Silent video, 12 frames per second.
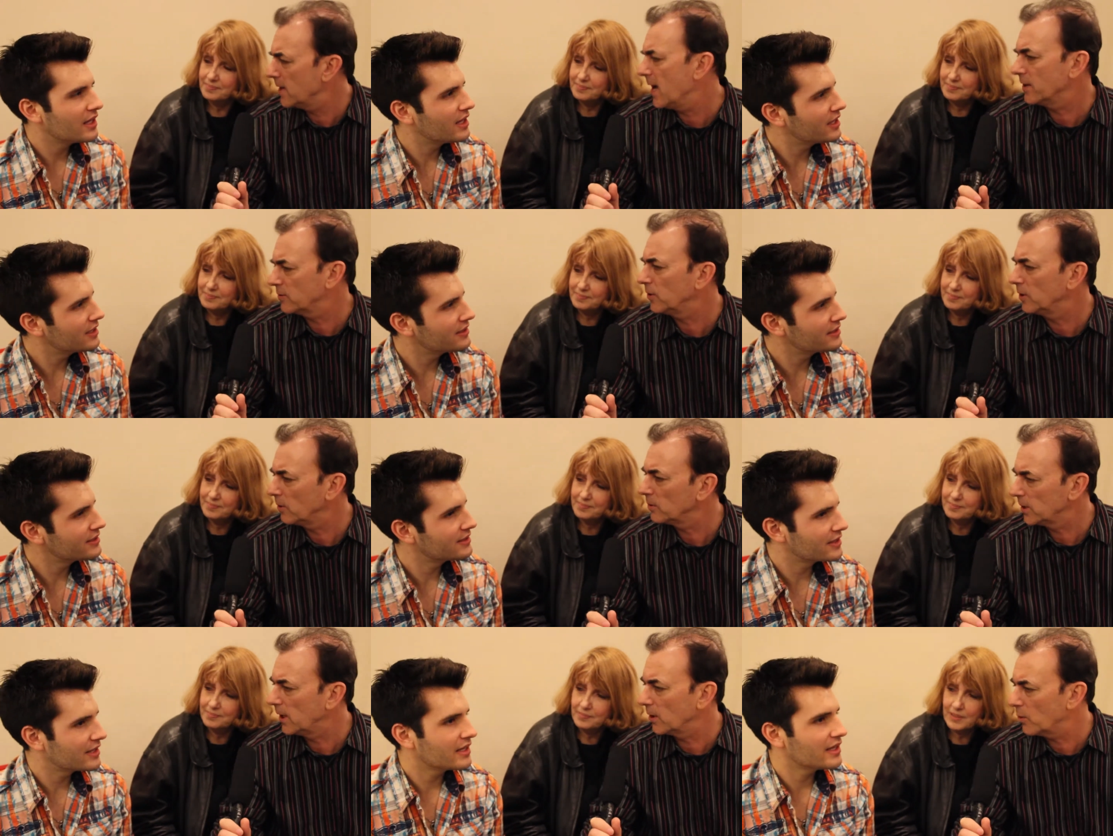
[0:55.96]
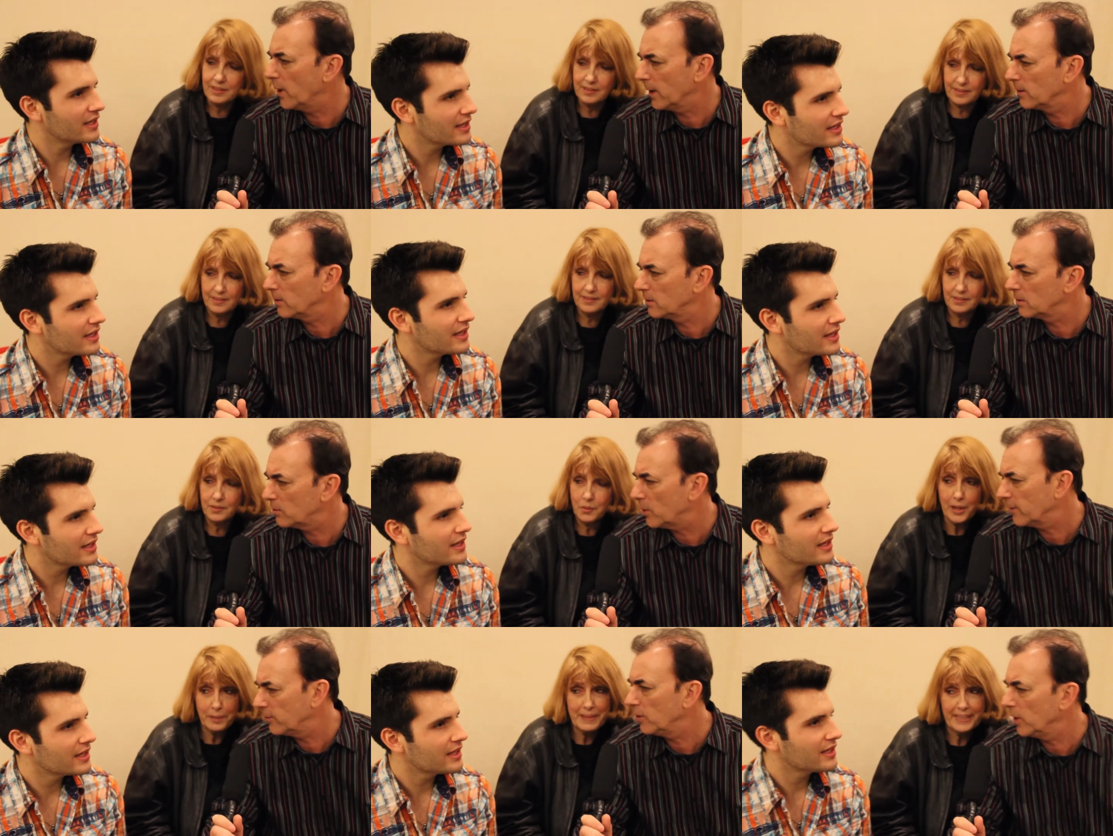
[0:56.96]
Speaker 1: to Nashville uh, quite a quite,
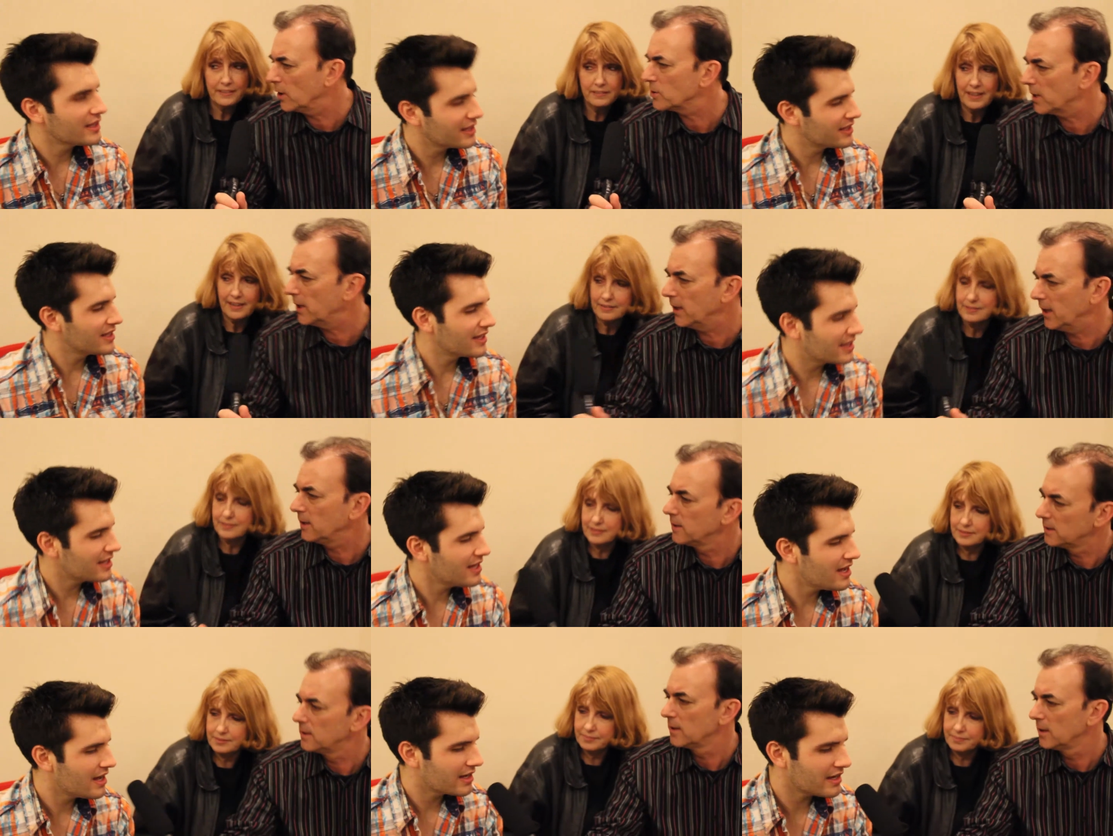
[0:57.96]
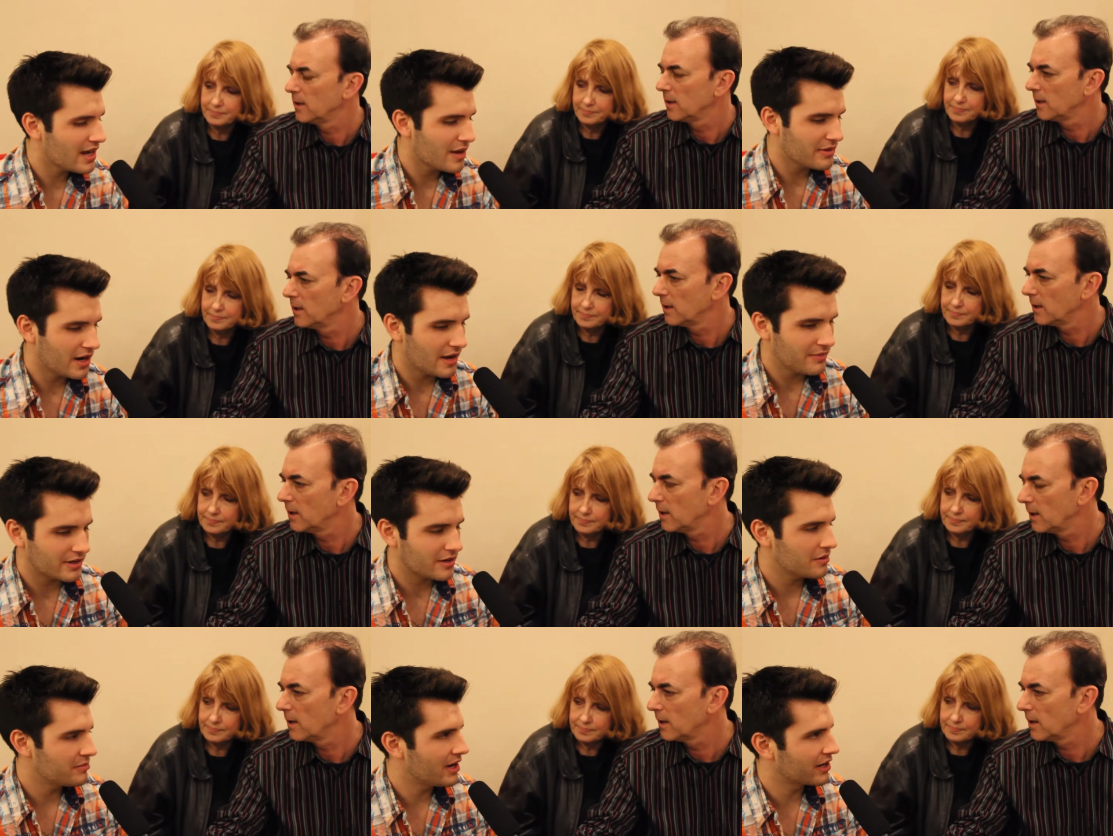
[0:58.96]
quite a few a bit, years, yeah. right? Yeah.
Speaker 2: yeah, yeah. I mean, I've been
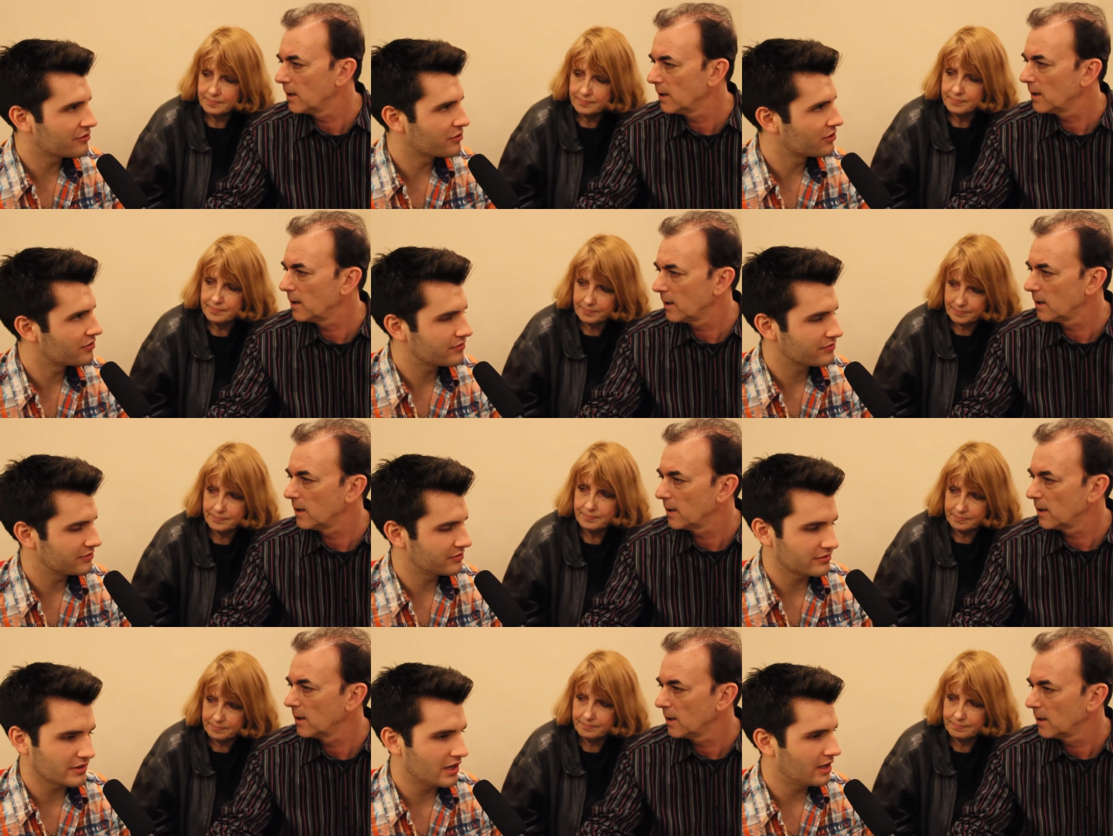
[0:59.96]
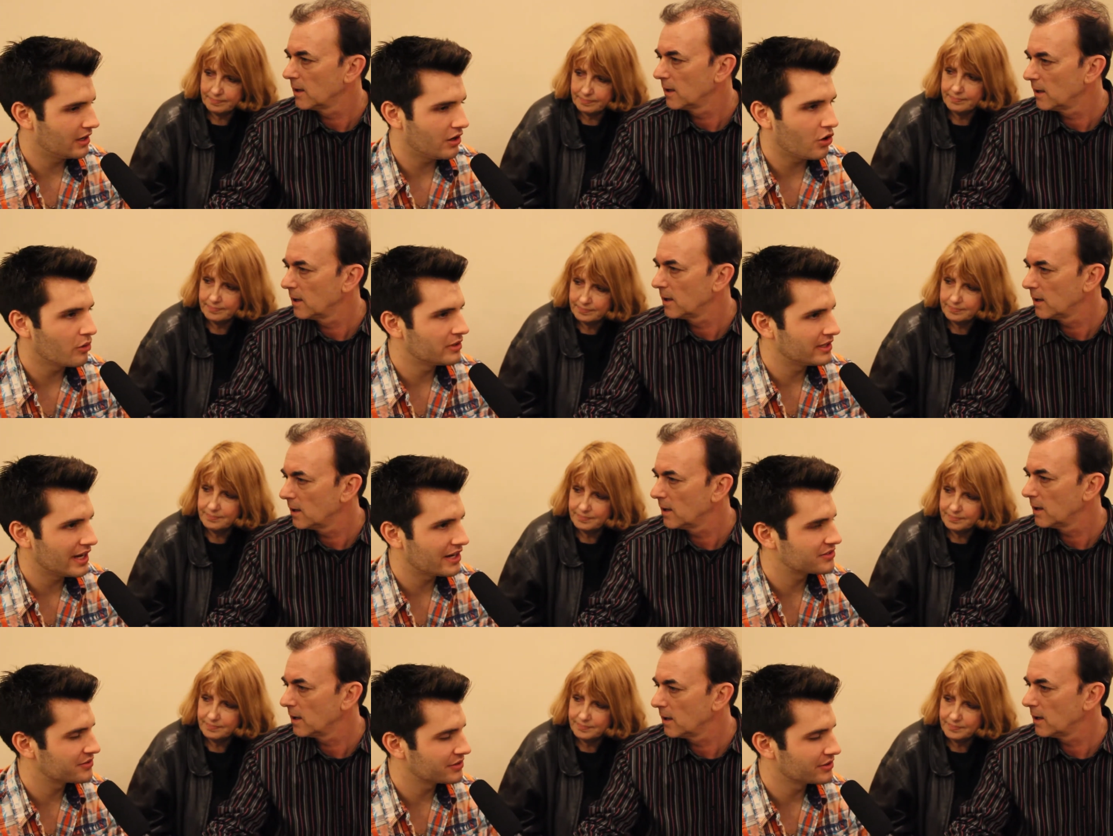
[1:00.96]
coming back and forth for, uh, home in
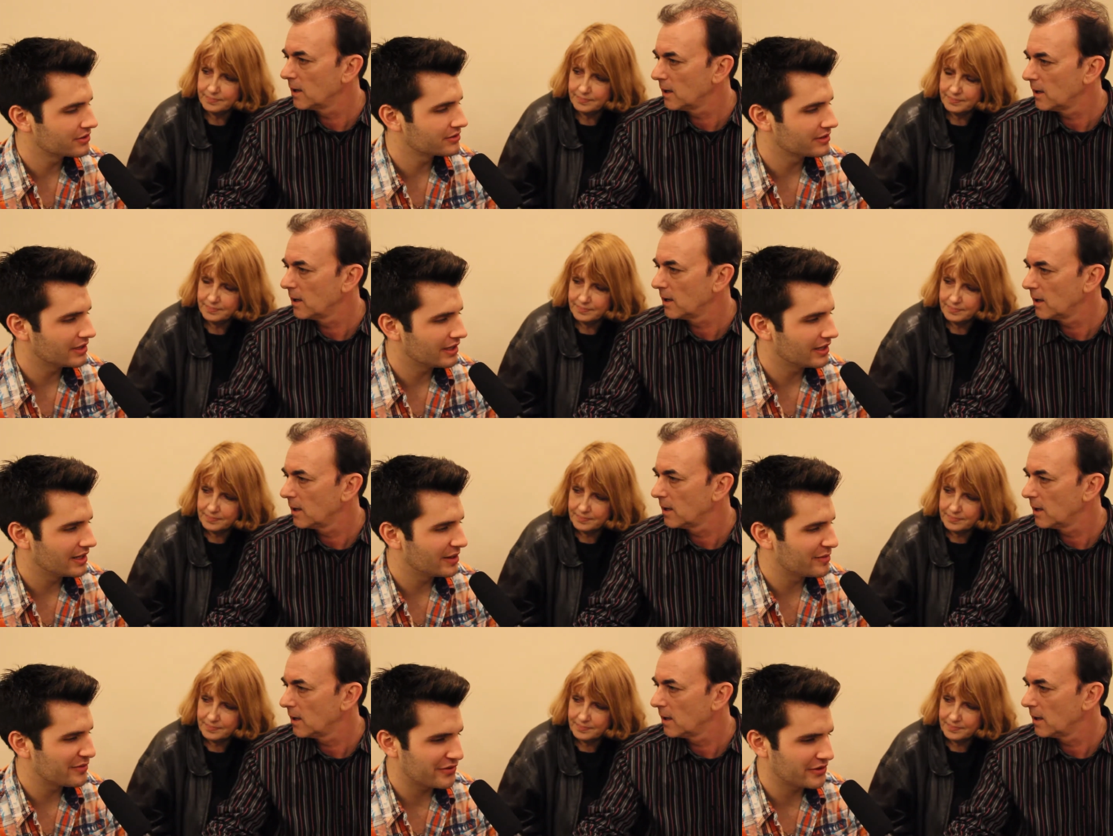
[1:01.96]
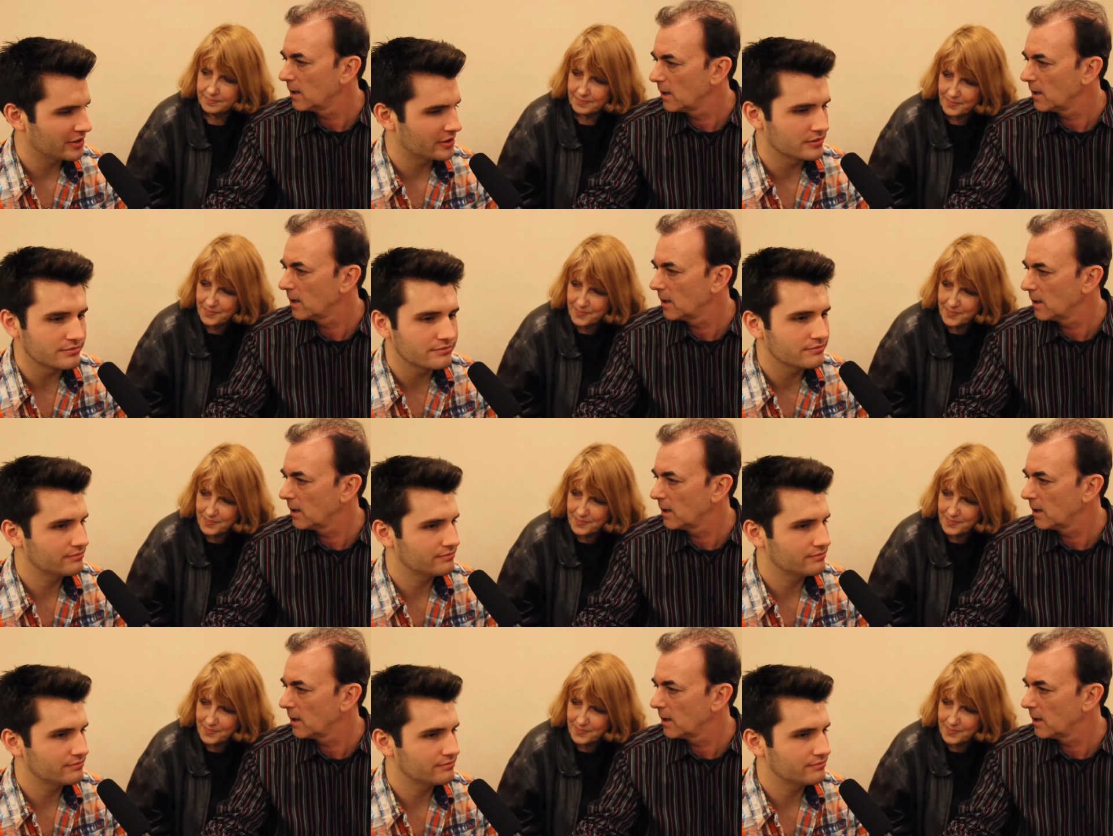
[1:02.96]
Nashville um, for